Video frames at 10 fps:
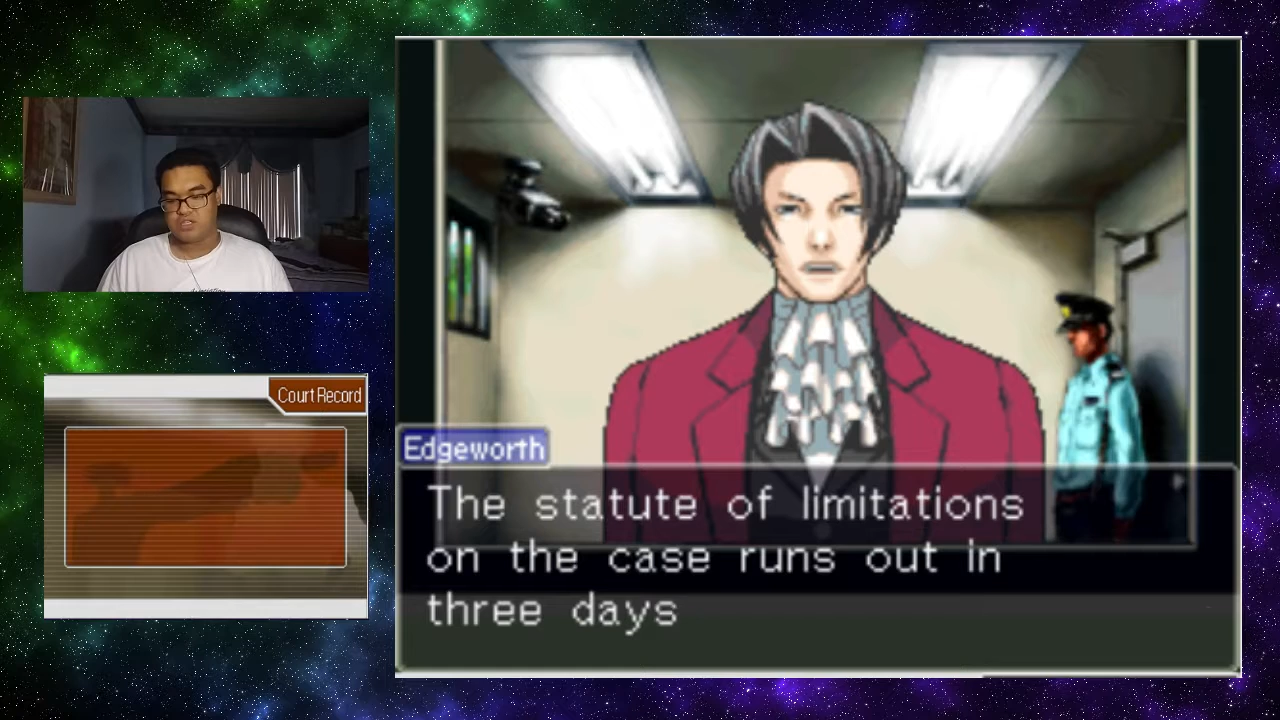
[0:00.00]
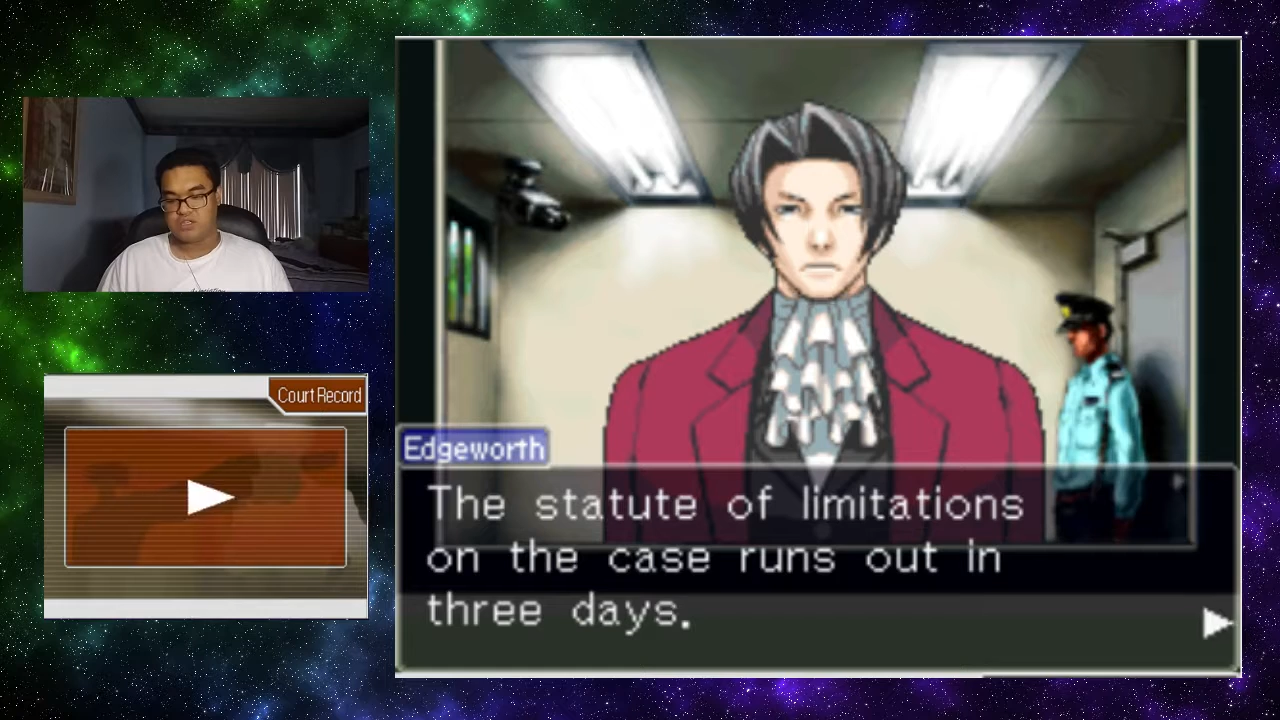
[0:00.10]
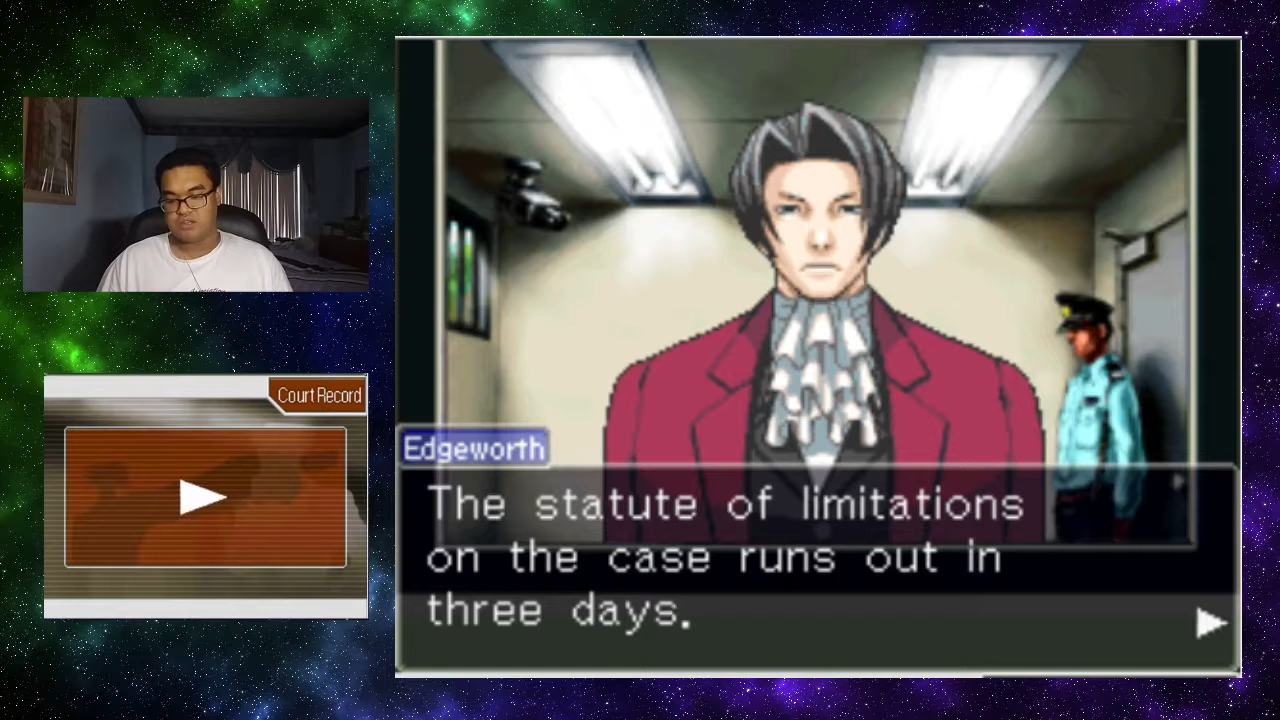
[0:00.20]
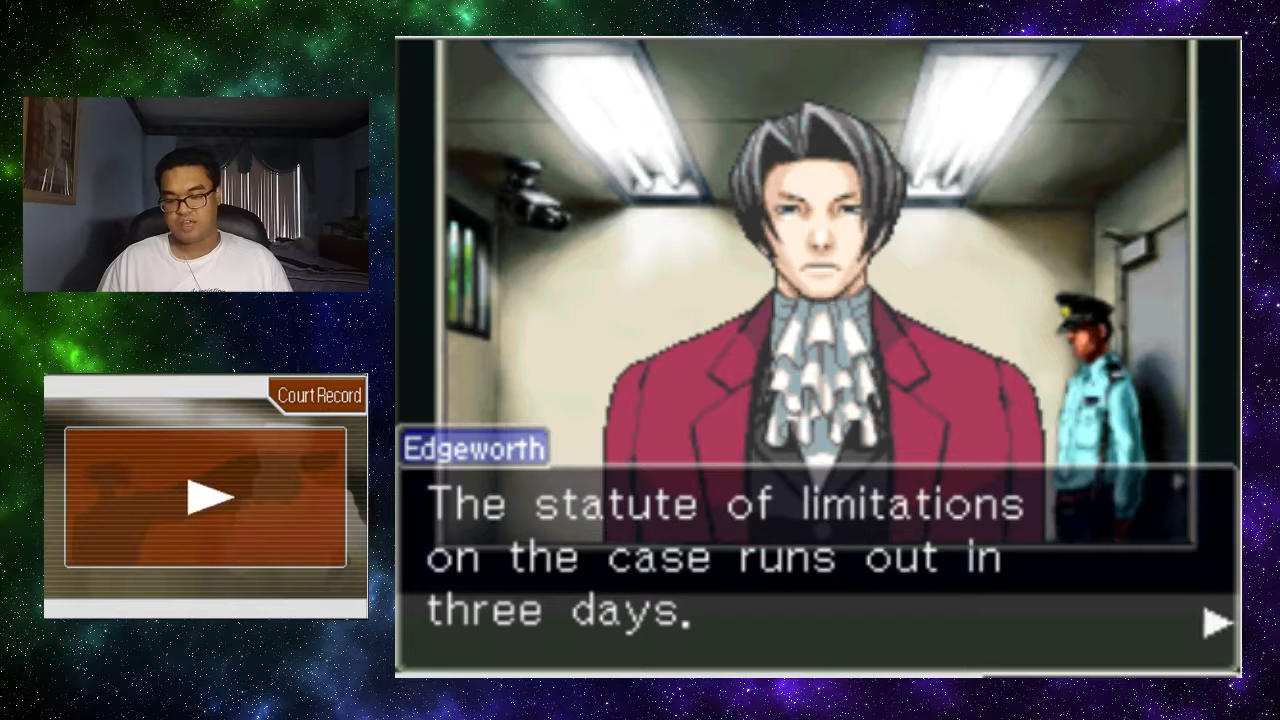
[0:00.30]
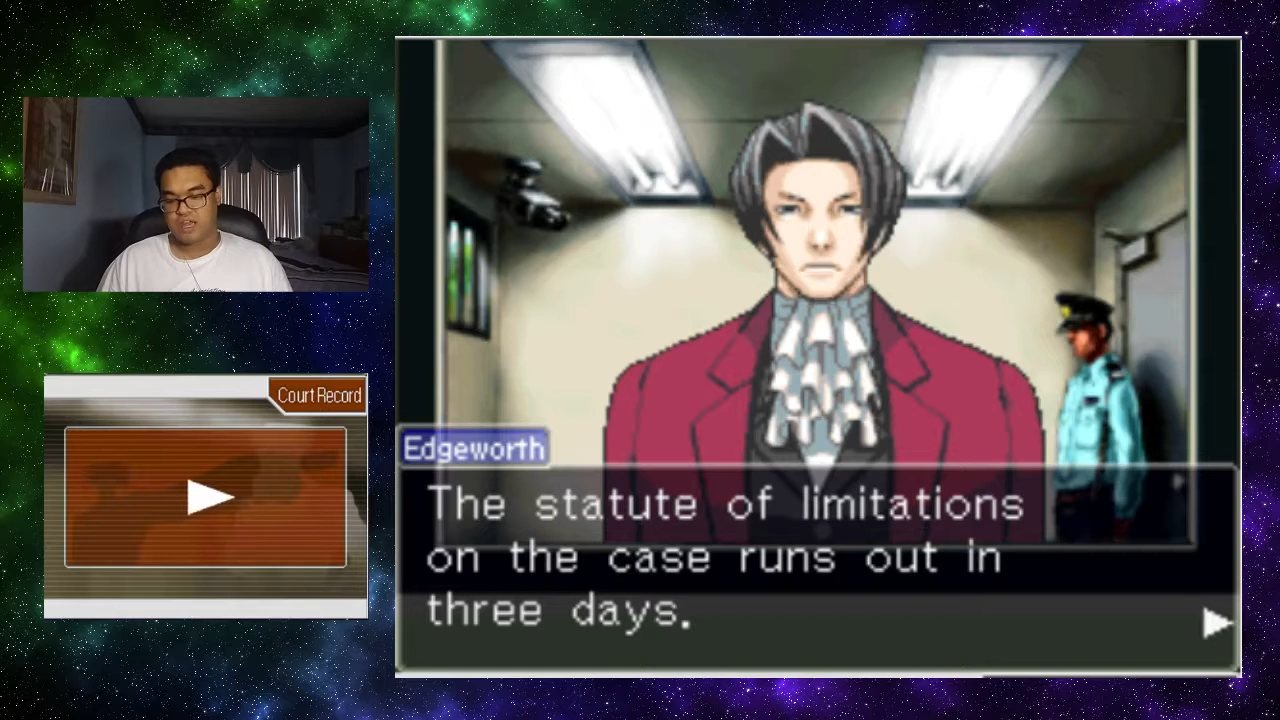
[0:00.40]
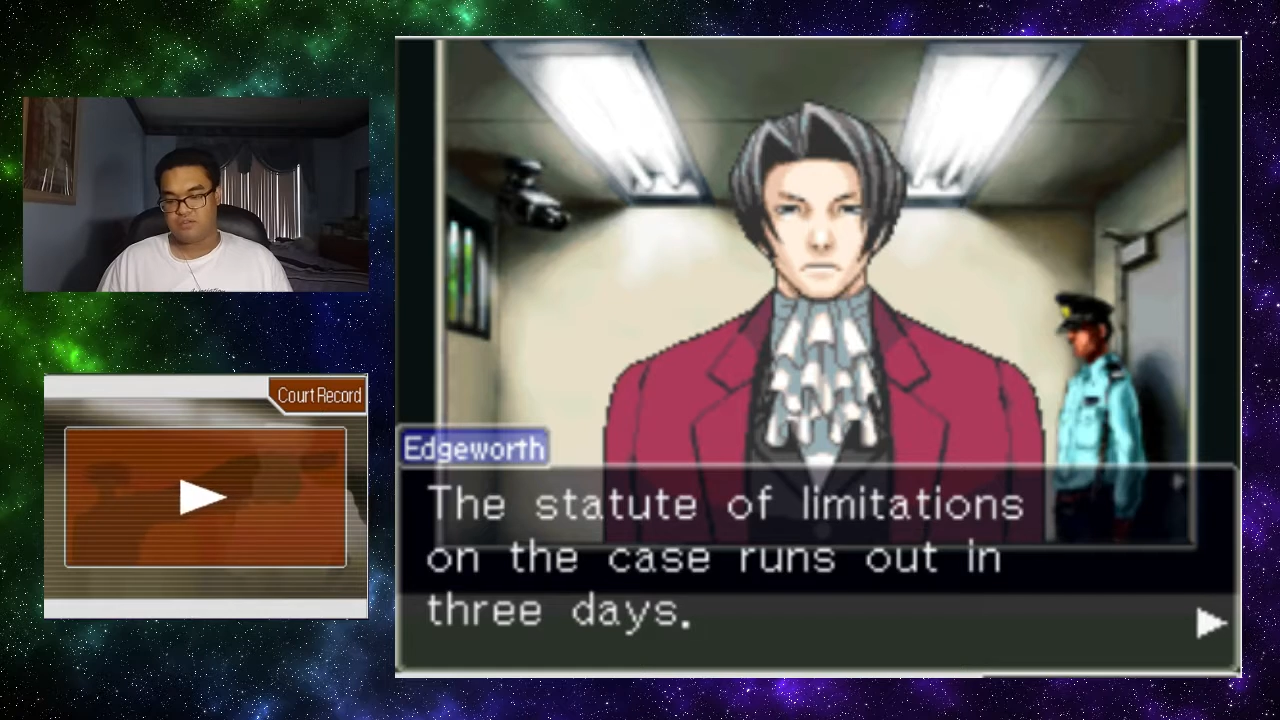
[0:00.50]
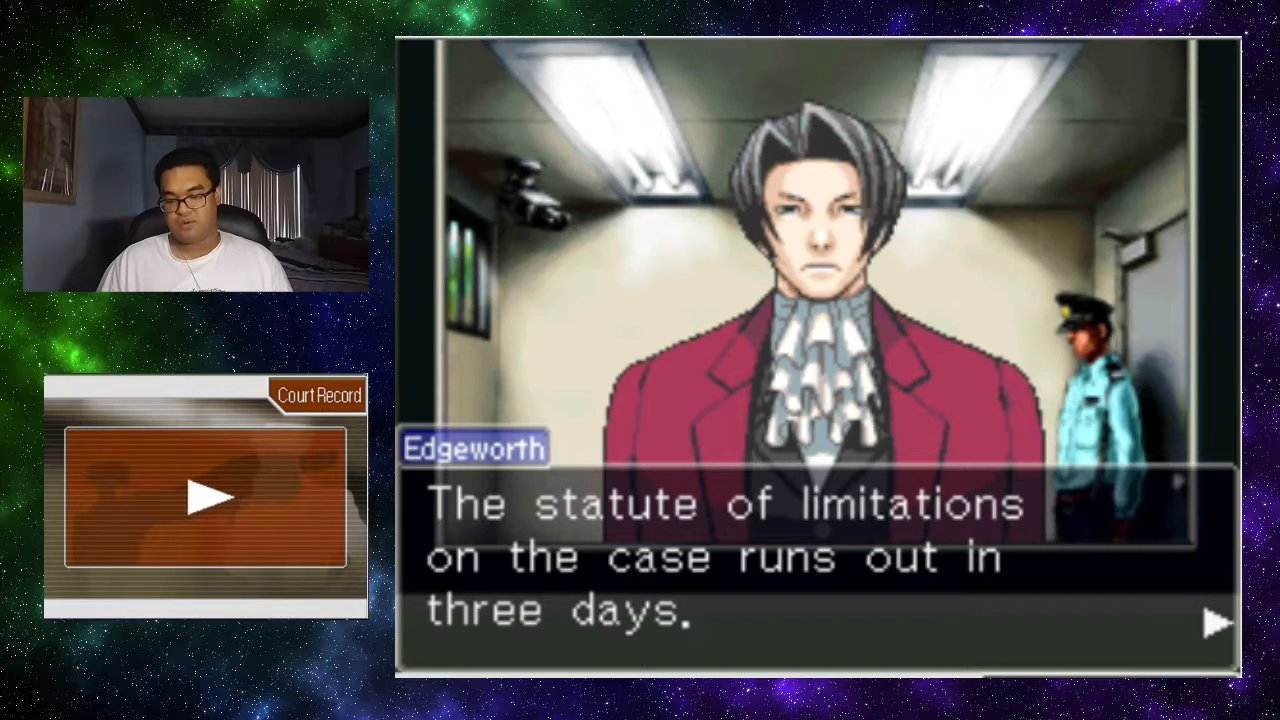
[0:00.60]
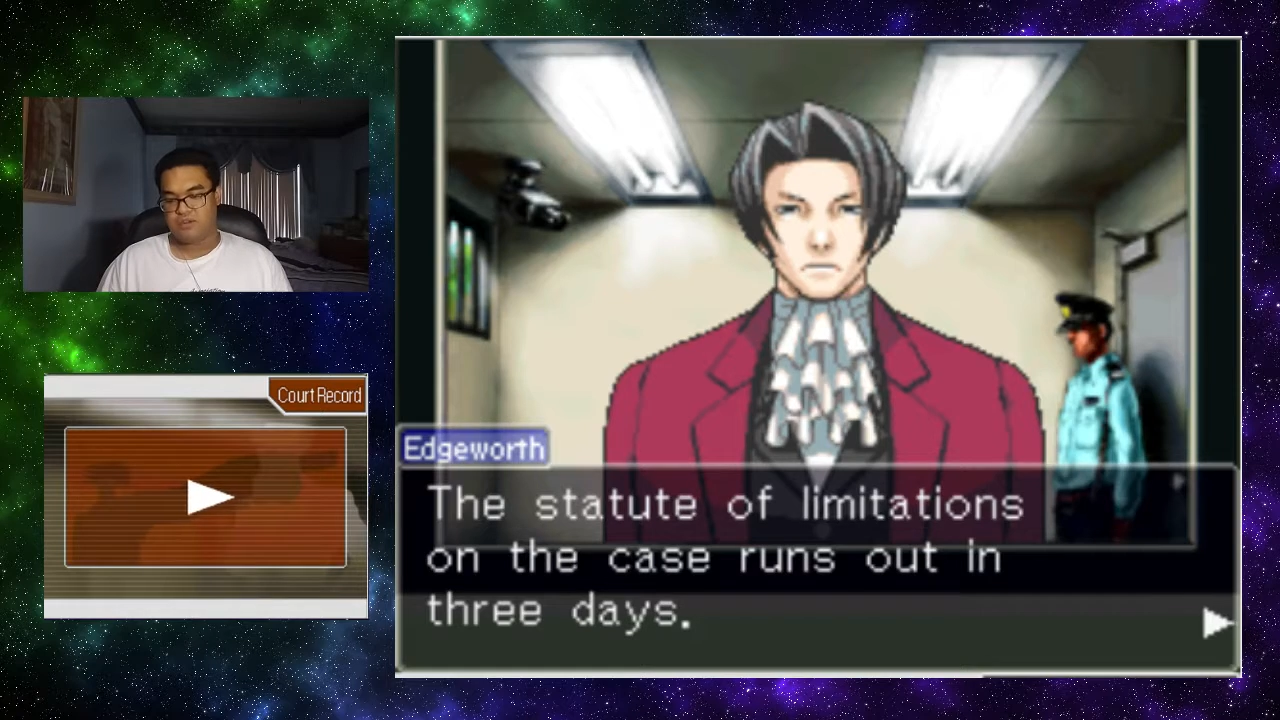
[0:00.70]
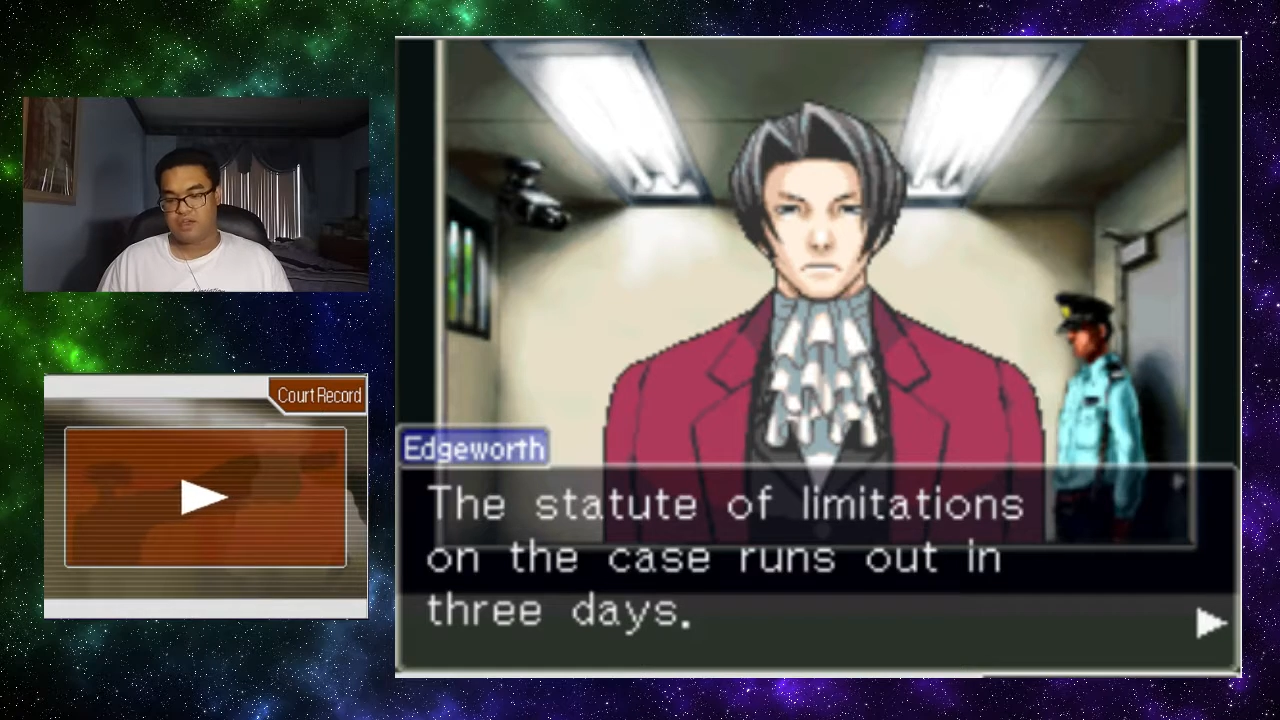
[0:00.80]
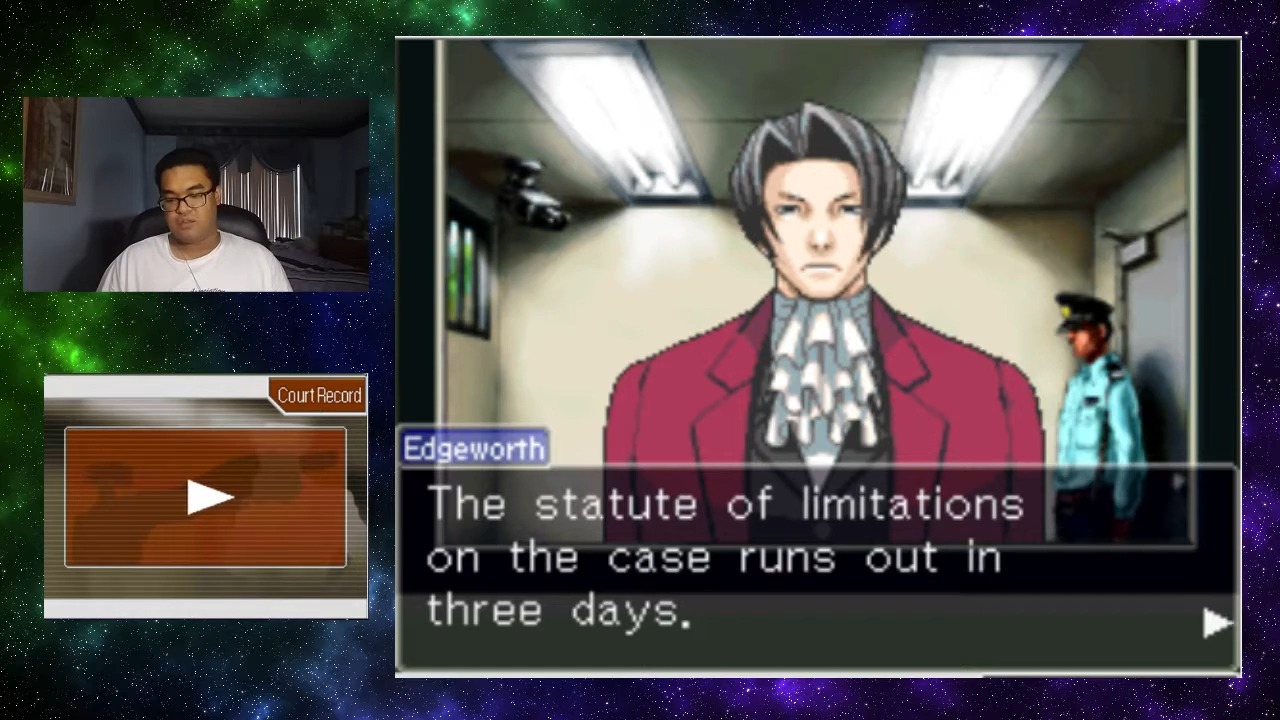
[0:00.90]
on the case
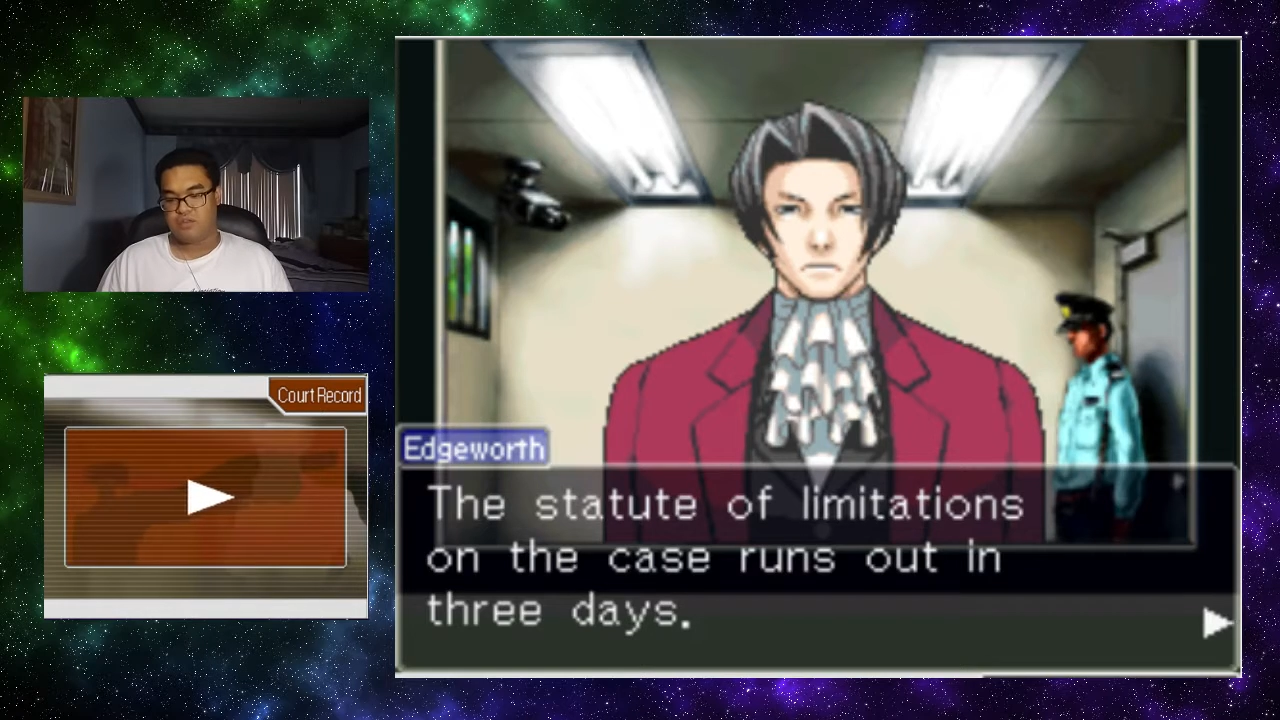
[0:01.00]
runs out in